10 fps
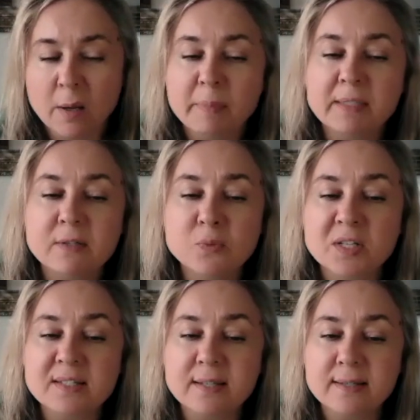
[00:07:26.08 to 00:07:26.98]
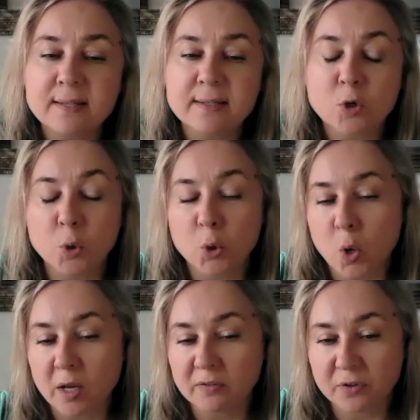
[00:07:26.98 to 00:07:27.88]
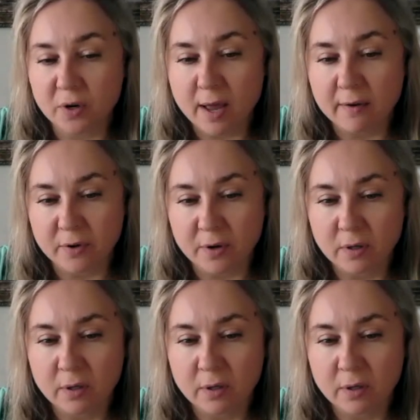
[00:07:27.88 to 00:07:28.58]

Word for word: But this resistance could go on forever.